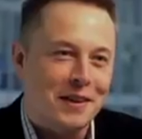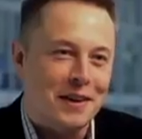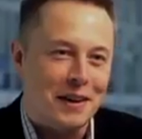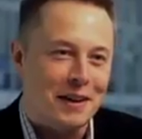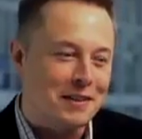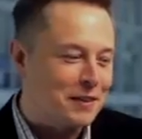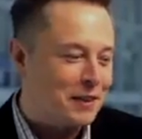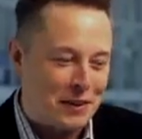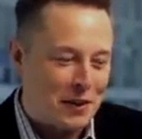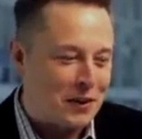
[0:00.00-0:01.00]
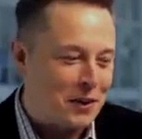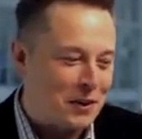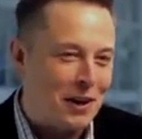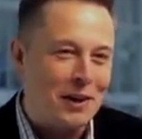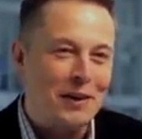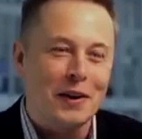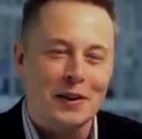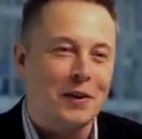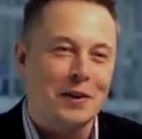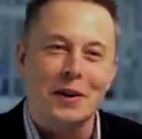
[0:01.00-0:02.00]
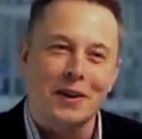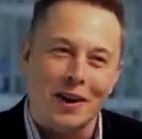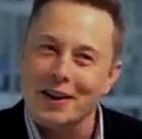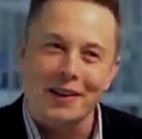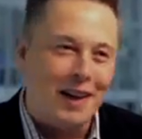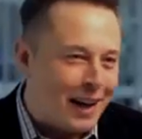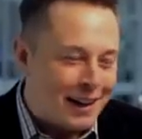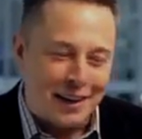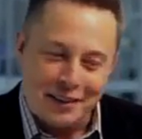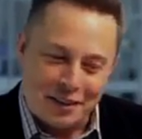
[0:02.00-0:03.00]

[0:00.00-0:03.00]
so I don't, no, no, I knock, no, no, no, knock on that.